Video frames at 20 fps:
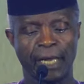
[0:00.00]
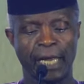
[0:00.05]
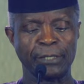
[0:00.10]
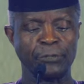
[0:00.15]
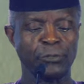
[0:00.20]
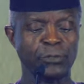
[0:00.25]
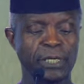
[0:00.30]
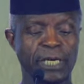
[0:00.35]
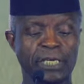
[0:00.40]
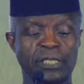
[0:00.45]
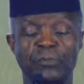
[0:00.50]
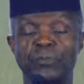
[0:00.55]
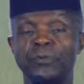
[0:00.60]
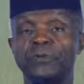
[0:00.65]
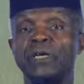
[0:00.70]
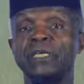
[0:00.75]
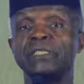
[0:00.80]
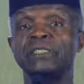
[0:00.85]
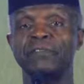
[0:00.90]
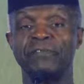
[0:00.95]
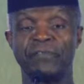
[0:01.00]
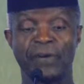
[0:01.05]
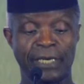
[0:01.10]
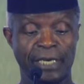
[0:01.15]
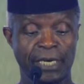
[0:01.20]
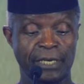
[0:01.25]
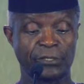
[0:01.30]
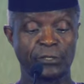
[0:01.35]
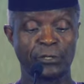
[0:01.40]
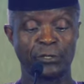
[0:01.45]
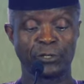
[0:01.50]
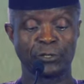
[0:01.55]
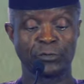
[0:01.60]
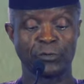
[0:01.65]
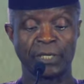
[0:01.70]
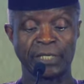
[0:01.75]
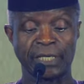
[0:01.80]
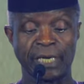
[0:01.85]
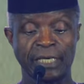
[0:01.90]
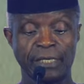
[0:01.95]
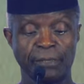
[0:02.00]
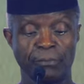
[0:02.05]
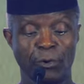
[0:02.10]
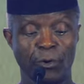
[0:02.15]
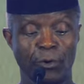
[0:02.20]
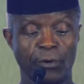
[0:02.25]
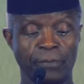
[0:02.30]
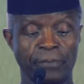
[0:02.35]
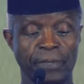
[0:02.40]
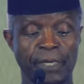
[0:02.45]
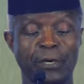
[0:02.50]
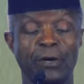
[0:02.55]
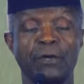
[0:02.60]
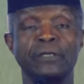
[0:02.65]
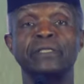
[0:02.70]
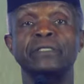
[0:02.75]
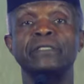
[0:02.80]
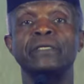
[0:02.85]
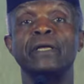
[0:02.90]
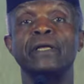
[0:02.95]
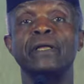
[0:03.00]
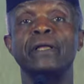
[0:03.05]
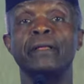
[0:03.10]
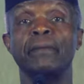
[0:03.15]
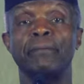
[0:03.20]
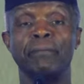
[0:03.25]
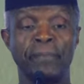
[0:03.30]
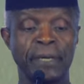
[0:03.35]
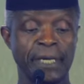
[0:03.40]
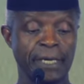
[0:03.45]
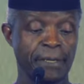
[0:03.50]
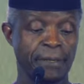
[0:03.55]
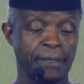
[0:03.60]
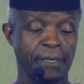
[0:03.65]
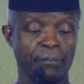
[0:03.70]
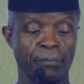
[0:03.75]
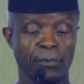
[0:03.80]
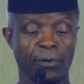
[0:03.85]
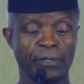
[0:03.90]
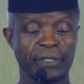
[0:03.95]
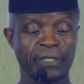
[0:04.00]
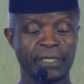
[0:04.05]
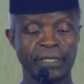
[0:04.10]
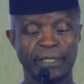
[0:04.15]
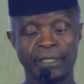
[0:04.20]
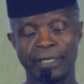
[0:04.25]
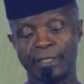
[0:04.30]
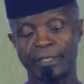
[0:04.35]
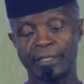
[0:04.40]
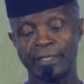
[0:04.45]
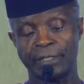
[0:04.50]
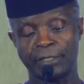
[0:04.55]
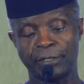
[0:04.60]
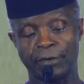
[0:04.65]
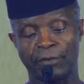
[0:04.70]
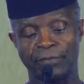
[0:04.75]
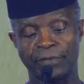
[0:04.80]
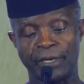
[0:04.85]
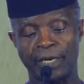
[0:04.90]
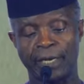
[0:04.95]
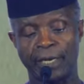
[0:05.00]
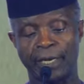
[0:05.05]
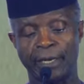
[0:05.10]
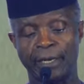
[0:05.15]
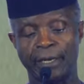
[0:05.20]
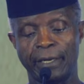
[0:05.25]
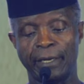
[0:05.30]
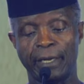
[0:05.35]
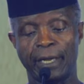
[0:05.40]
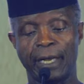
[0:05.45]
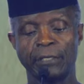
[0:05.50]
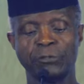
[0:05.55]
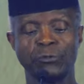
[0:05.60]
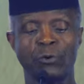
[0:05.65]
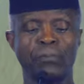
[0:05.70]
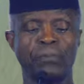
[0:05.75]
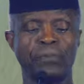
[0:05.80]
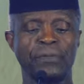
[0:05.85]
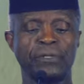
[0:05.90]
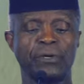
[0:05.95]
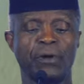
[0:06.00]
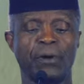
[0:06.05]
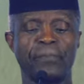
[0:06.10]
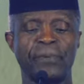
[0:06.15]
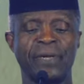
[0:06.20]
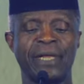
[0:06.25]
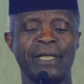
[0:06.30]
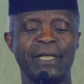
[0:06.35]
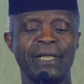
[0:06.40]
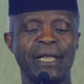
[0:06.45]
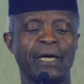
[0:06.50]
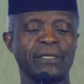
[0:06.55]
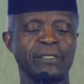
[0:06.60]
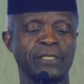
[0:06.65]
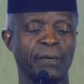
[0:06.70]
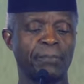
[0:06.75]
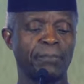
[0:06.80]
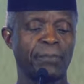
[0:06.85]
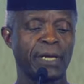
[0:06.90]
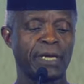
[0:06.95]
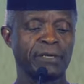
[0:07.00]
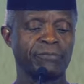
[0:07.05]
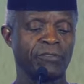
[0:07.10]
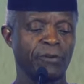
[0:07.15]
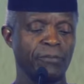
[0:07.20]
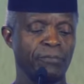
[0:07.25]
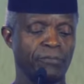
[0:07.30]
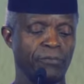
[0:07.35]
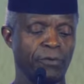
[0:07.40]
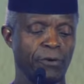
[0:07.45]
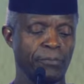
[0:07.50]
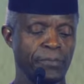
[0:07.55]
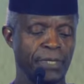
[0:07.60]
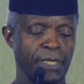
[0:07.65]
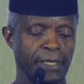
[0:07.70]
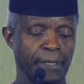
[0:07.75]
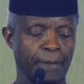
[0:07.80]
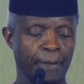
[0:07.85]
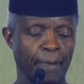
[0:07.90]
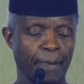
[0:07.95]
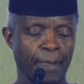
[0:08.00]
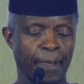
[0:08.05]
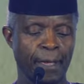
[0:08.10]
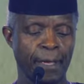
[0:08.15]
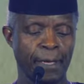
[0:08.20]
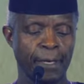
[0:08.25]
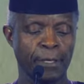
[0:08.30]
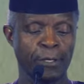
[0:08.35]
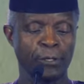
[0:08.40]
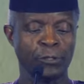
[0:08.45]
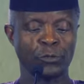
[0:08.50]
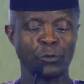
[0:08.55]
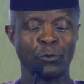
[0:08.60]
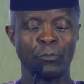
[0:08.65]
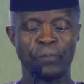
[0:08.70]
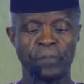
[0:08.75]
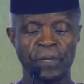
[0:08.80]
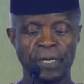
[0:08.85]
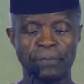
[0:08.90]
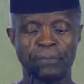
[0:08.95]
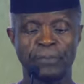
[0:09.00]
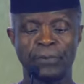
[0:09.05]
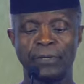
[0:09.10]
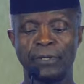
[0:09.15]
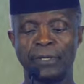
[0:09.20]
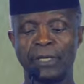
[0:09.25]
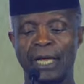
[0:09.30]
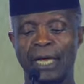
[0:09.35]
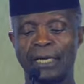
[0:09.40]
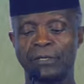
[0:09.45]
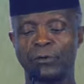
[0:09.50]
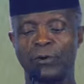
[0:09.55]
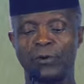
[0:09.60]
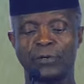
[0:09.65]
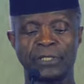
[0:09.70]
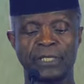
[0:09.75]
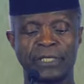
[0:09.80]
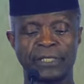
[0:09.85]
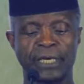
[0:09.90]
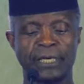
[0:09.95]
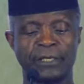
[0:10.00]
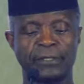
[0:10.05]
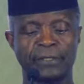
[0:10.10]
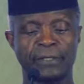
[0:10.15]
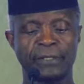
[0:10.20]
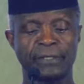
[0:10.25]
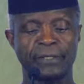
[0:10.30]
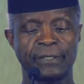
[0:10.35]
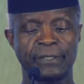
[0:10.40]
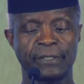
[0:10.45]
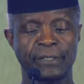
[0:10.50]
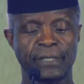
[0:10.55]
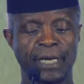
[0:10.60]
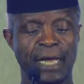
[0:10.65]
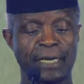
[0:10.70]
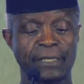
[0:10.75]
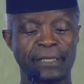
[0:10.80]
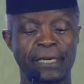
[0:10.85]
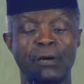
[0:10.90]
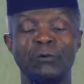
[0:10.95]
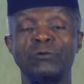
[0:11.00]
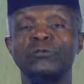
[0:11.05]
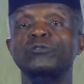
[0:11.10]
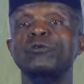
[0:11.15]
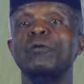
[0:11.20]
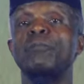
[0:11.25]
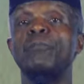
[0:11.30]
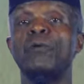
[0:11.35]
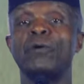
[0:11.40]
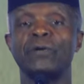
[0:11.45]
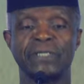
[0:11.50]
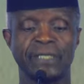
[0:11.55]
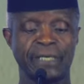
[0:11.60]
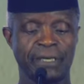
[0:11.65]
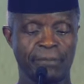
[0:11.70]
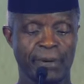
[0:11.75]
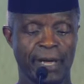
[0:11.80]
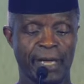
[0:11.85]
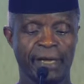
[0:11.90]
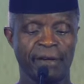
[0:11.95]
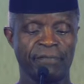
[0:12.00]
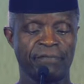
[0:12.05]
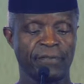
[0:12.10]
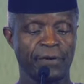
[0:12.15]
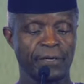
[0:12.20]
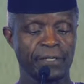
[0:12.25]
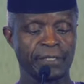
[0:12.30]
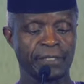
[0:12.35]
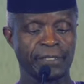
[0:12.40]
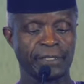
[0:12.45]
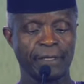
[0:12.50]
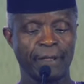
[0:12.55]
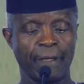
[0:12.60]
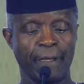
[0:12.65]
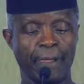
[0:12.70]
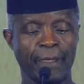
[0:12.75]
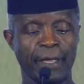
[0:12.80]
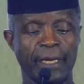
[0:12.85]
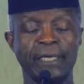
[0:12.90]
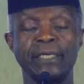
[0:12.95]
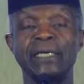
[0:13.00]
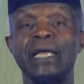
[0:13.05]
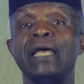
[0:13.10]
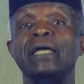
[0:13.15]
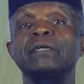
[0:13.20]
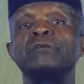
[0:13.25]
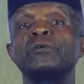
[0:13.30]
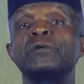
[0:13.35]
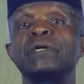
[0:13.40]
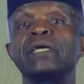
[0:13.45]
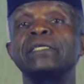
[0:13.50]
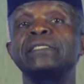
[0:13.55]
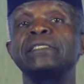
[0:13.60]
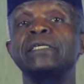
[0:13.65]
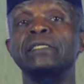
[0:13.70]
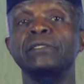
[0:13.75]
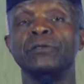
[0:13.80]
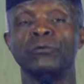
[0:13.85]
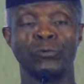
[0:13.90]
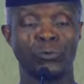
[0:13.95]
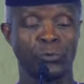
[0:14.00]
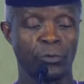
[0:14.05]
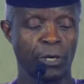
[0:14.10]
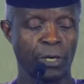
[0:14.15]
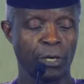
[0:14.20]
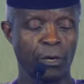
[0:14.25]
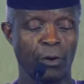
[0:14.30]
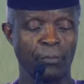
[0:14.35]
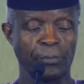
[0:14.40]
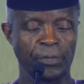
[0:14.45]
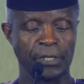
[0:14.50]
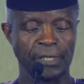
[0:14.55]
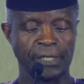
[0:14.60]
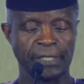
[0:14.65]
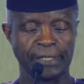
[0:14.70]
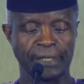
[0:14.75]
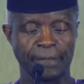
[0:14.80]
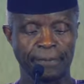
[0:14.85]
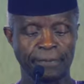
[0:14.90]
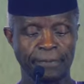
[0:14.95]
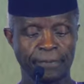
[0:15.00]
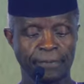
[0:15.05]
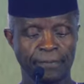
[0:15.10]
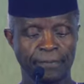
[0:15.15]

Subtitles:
I don't experience the financial stress anymore because being the Maltina Teacher of the Year has opened up a larger platform for me. So people and organizations are now supporting my efforts in educating the rural community.